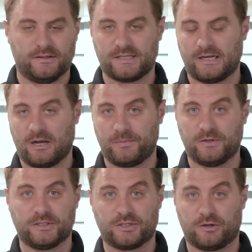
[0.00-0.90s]
This can help
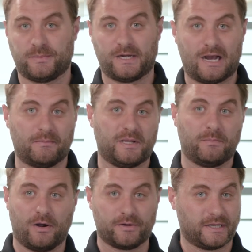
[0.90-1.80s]
you determine how many
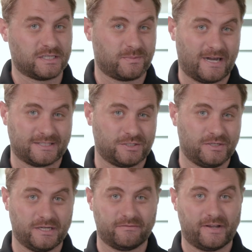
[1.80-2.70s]
parking spots you
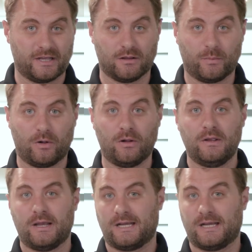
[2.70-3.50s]
need available,